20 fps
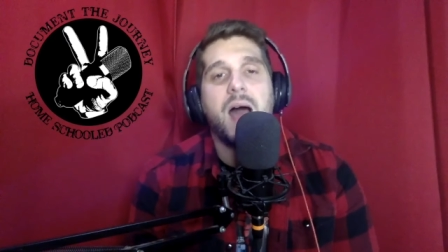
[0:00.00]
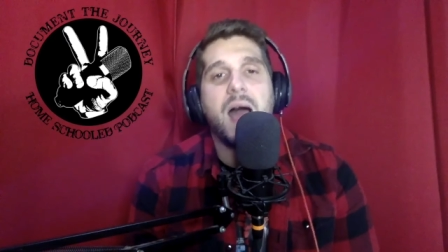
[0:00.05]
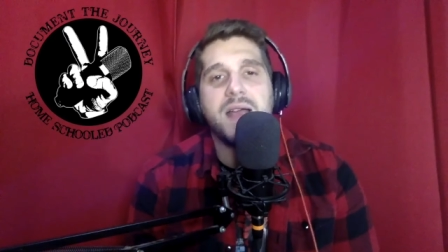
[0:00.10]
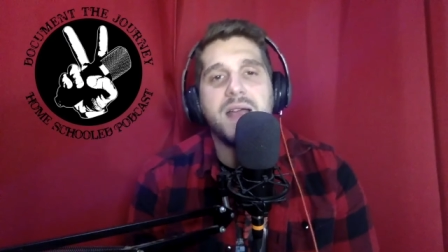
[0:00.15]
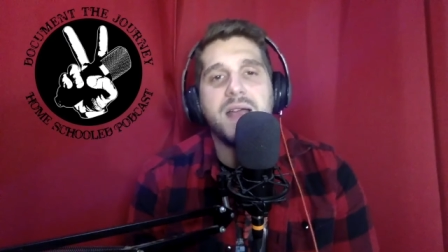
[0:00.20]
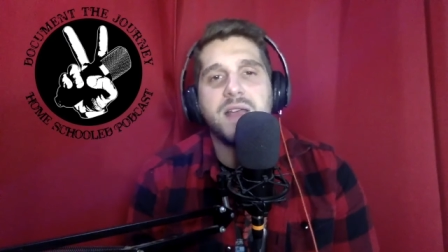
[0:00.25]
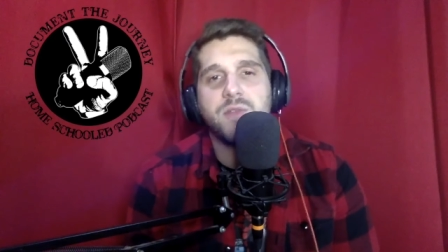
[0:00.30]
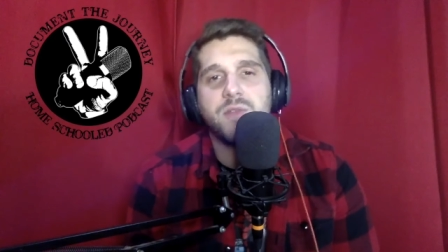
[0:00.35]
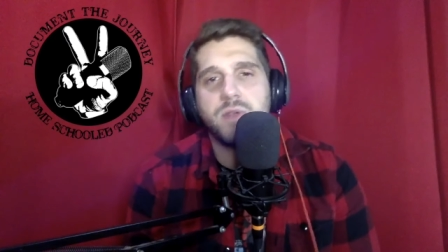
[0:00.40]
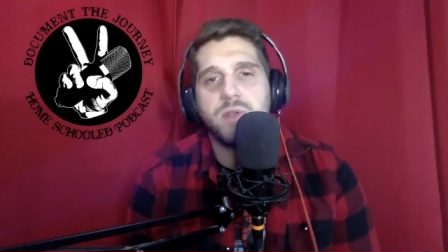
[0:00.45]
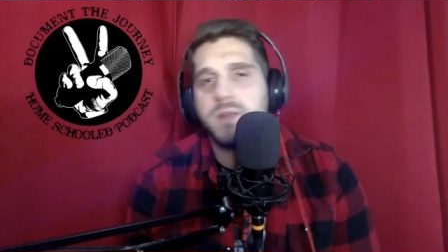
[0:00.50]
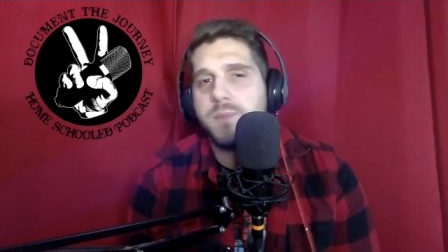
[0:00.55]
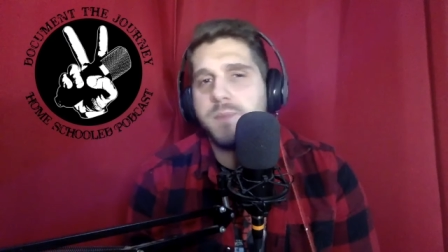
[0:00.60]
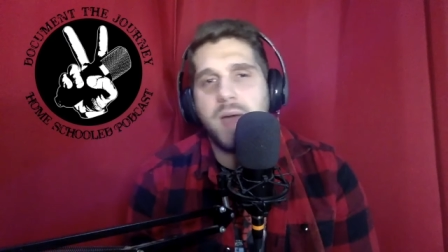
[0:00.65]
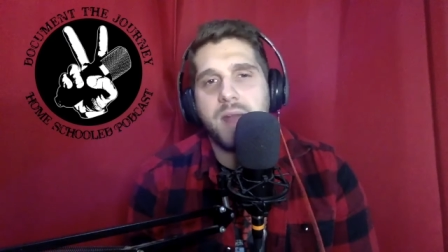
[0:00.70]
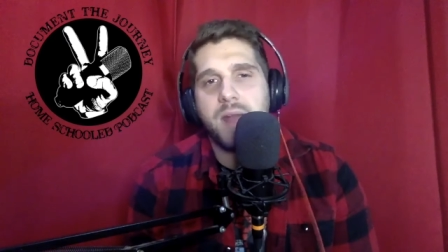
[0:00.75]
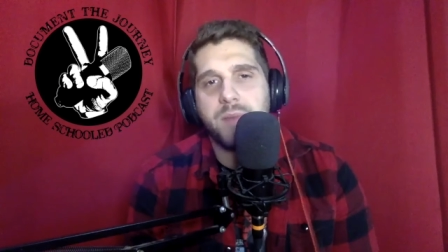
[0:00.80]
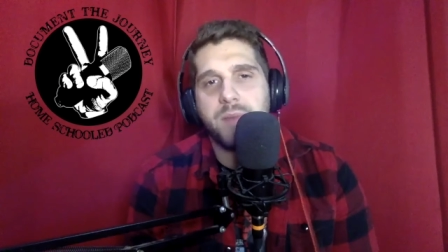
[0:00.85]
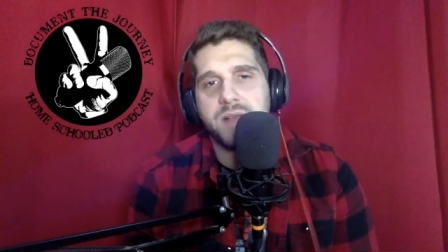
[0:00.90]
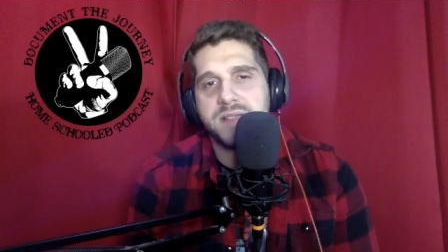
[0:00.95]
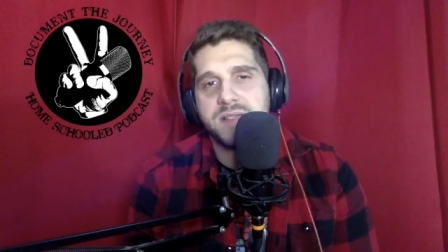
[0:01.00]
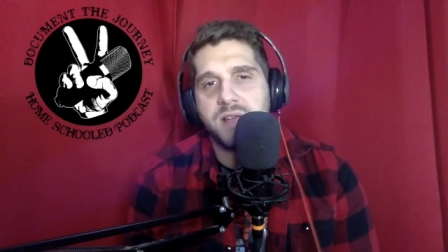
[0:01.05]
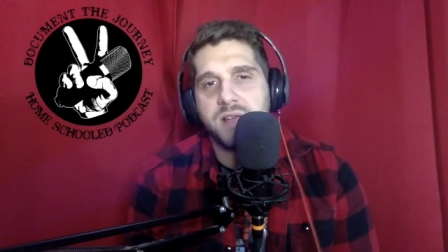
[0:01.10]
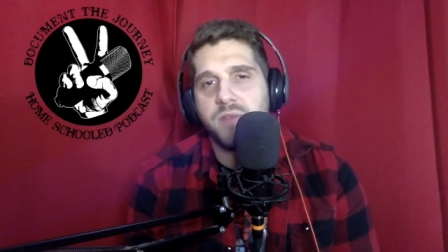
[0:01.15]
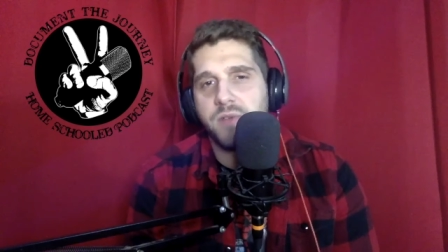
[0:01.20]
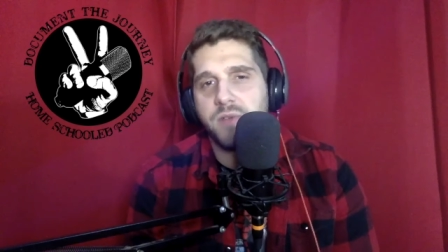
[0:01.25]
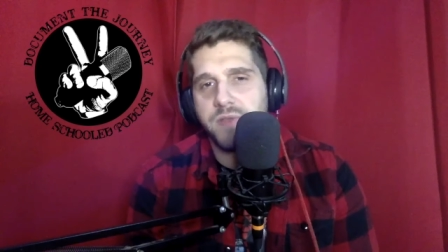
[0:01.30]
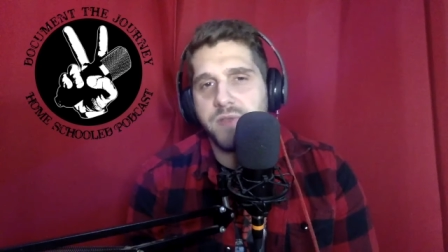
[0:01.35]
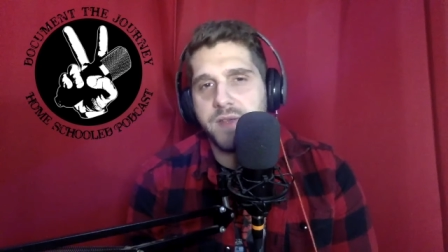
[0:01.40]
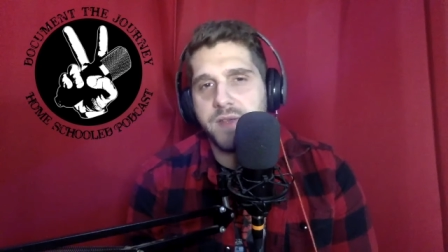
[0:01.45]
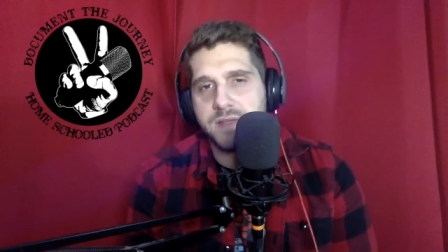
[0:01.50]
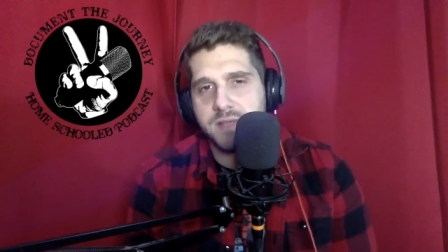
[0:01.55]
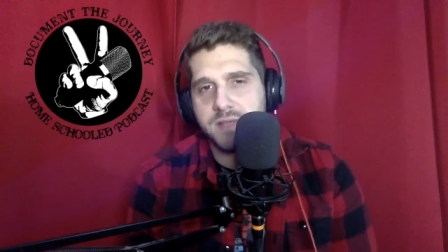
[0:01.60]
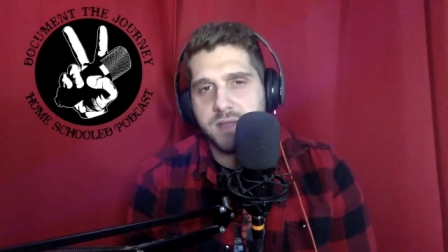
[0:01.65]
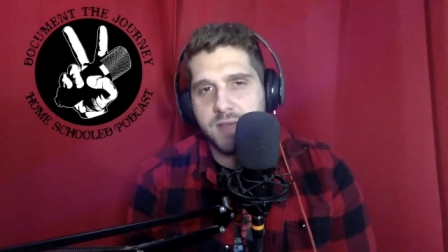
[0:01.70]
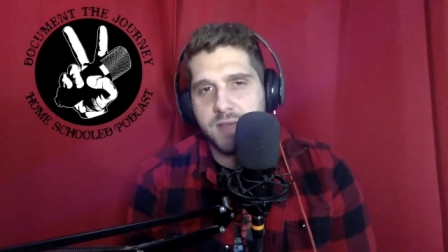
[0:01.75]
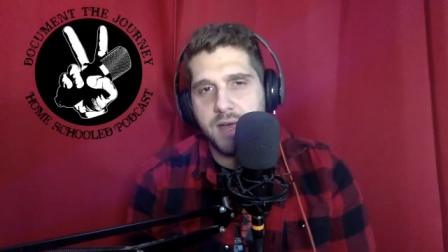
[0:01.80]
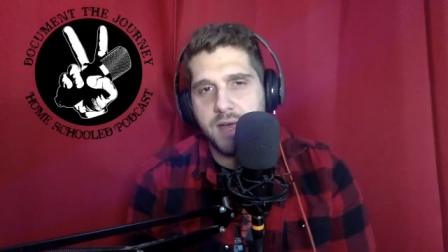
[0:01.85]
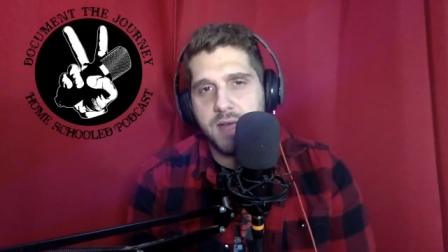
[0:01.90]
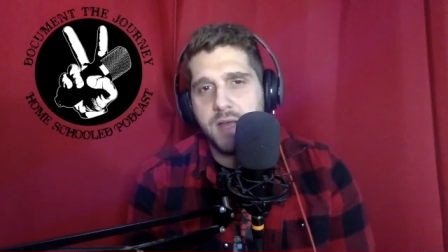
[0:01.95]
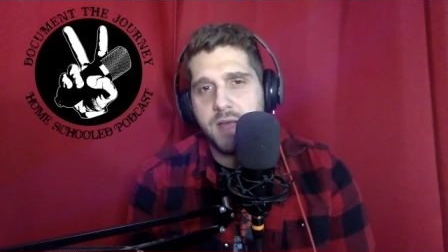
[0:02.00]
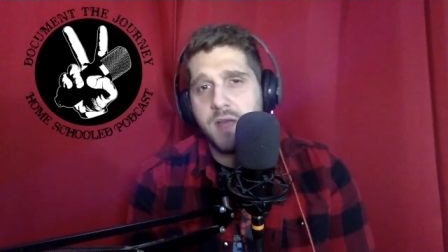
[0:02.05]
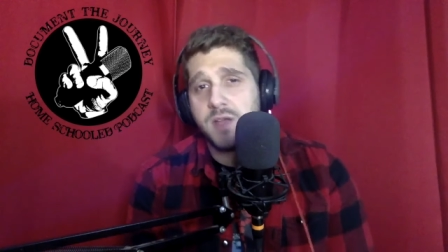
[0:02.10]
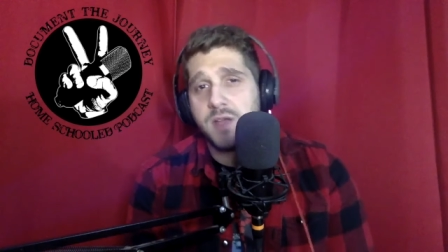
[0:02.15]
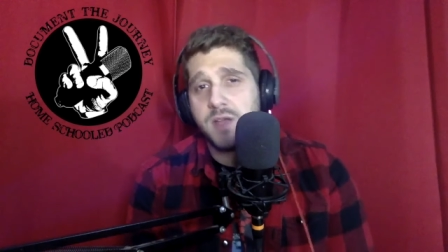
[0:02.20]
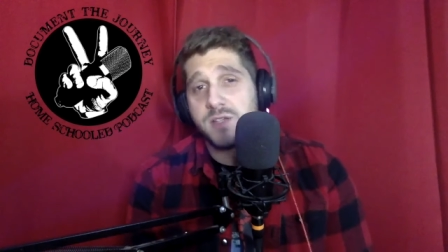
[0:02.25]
I get really mad at myself for things like that.